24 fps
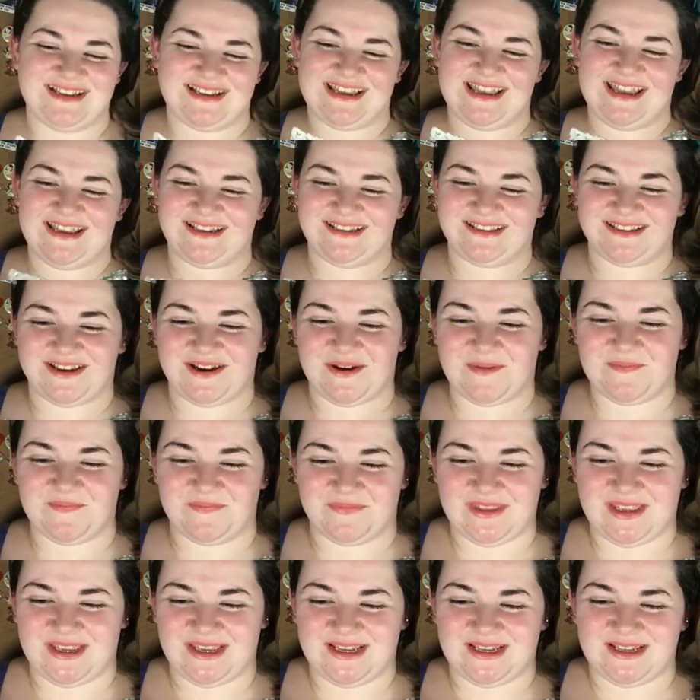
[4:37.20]
And
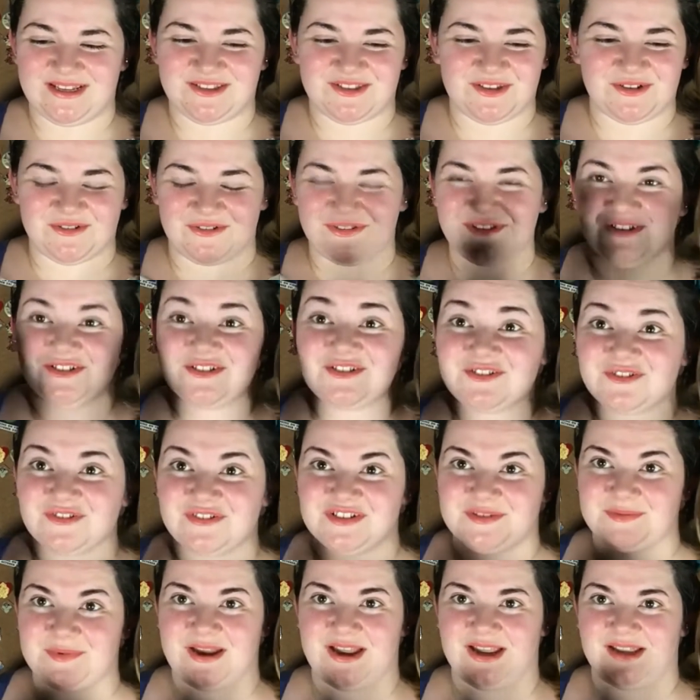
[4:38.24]
so there's stories
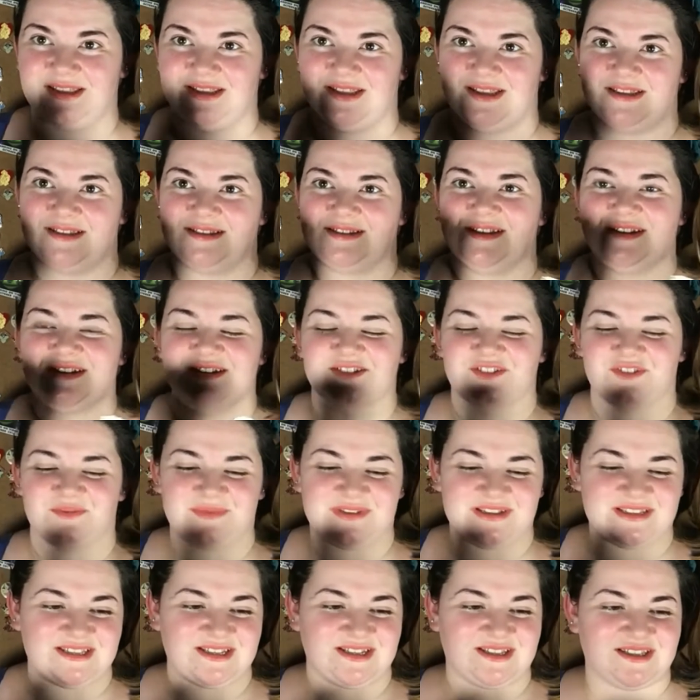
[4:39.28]
behind these. So
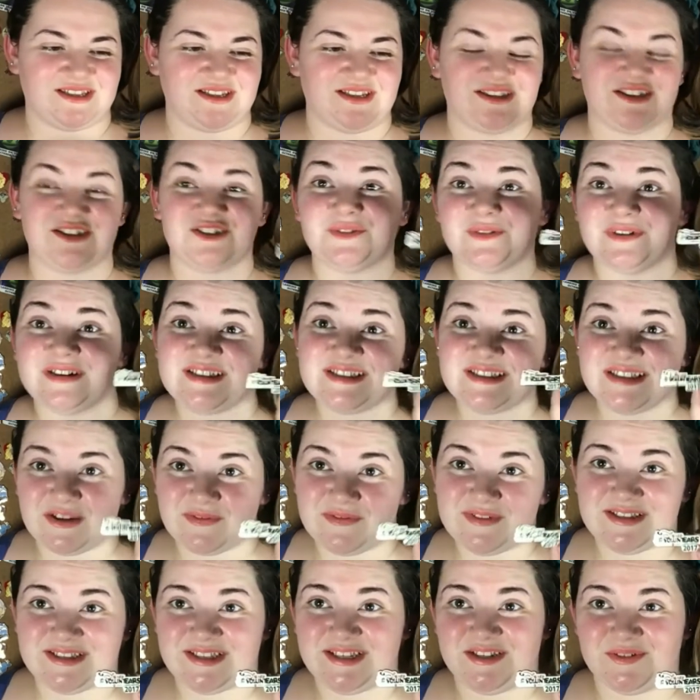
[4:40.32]
basically the
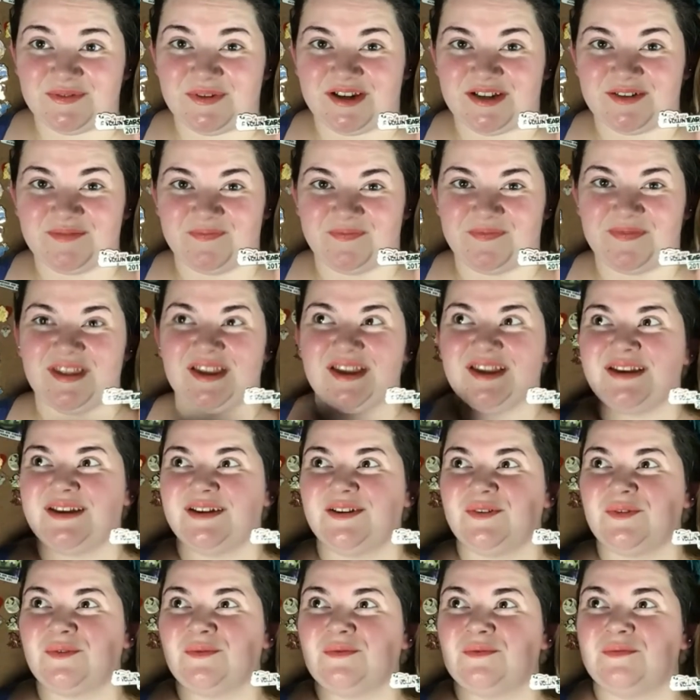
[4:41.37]
2017 one,
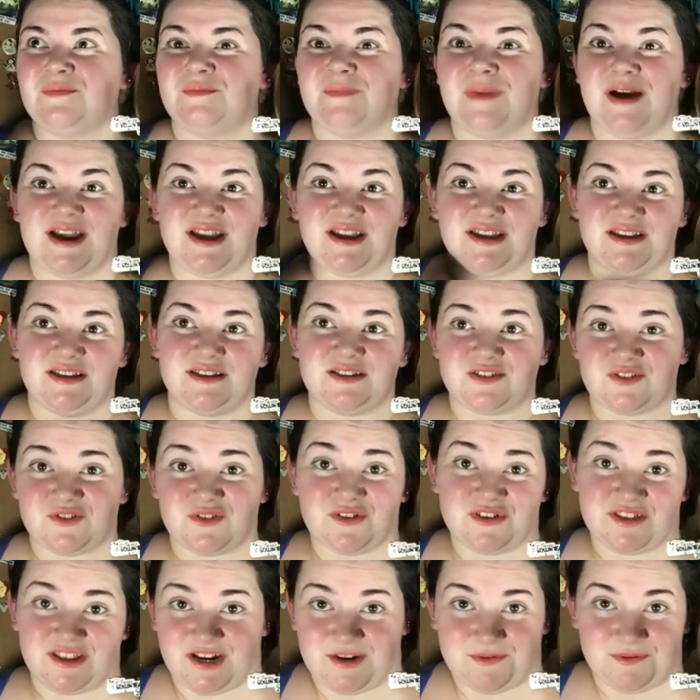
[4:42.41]
my store
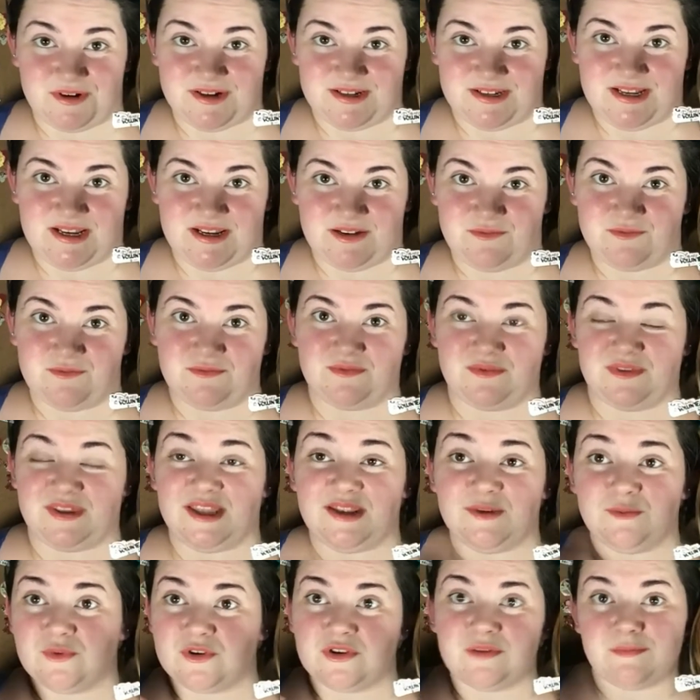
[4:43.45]
that I worked at,
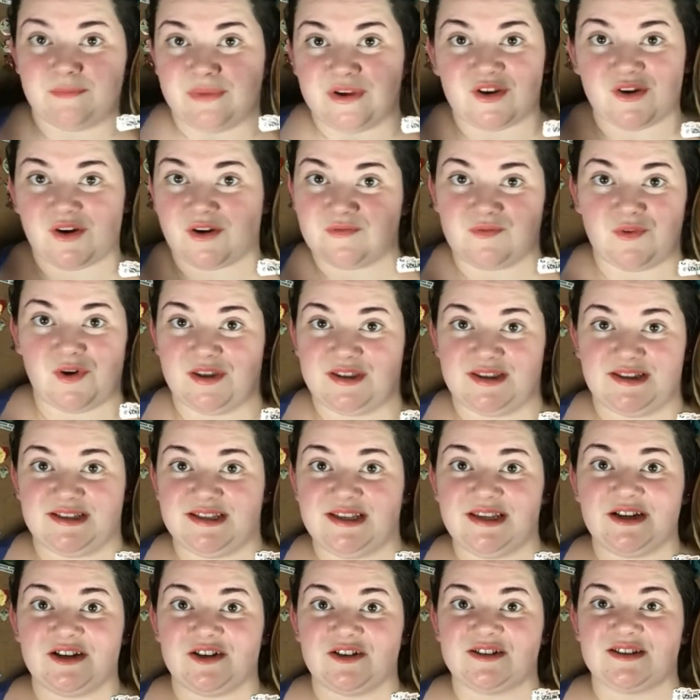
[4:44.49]
they weren't big on
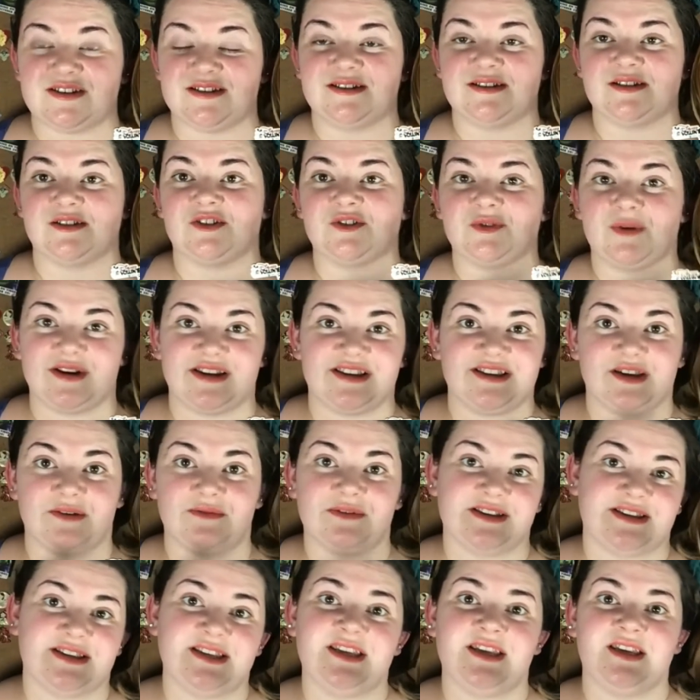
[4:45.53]
volunteers until
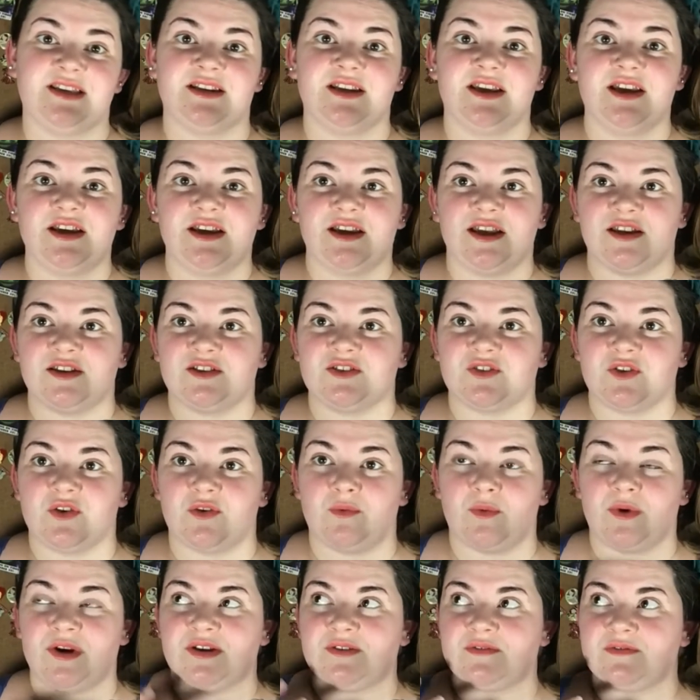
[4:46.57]
2017, and so
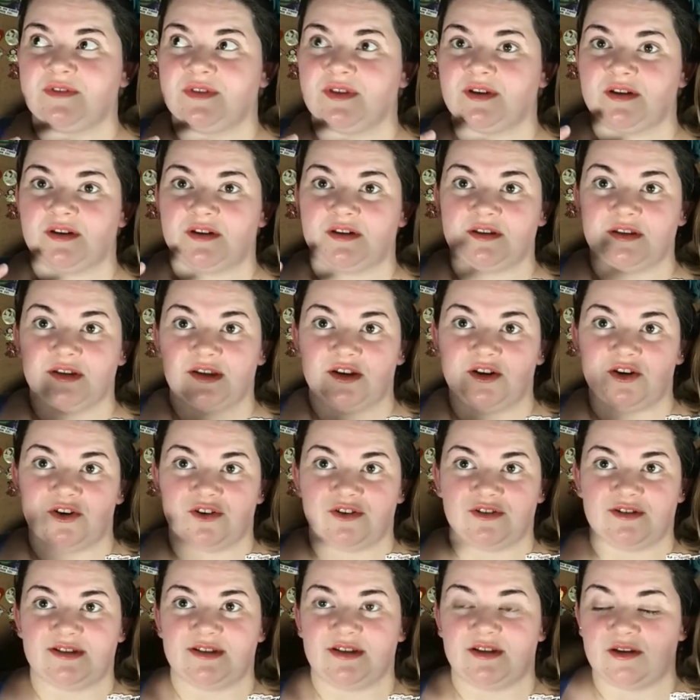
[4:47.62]
one of the
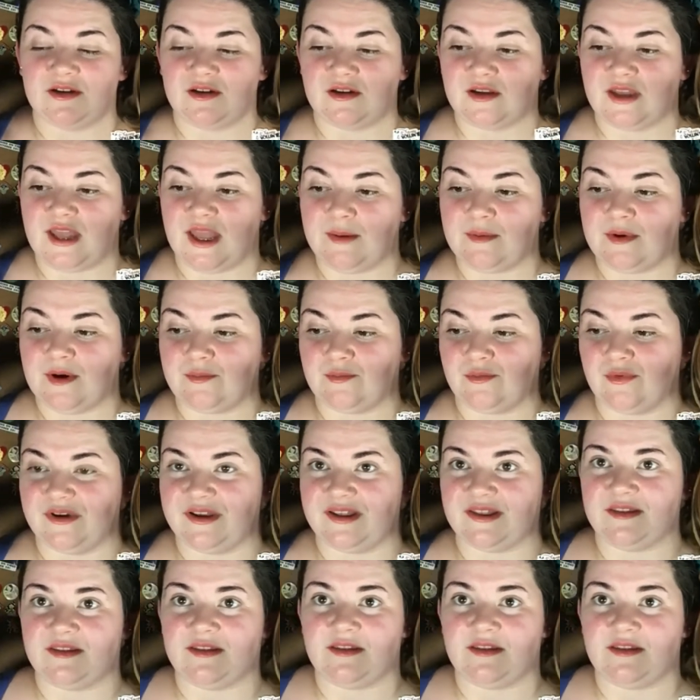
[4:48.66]
leaders came up with